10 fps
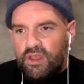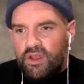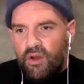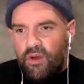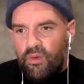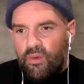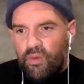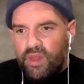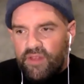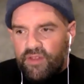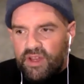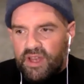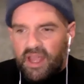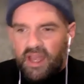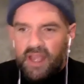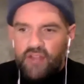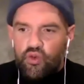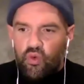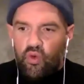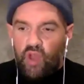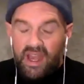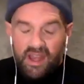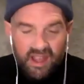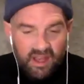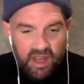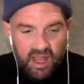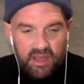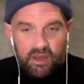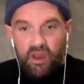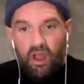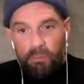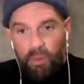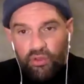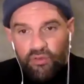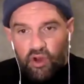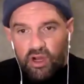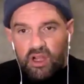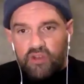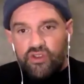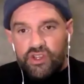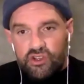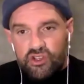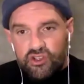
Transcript: you know we live in a day and age and in in both of our countries